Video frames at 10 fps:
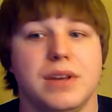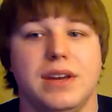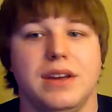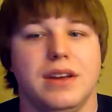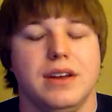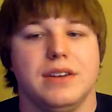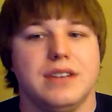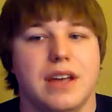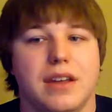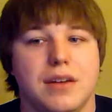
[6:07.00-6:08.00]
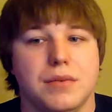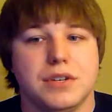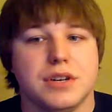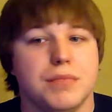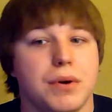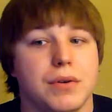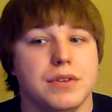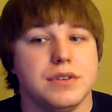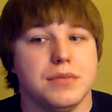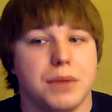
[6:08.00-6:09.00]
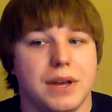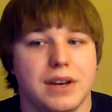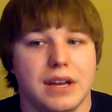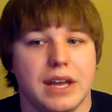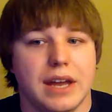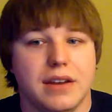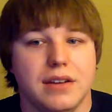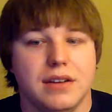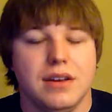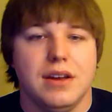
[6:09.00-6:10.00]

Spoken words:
simply telling it which components you plan to get,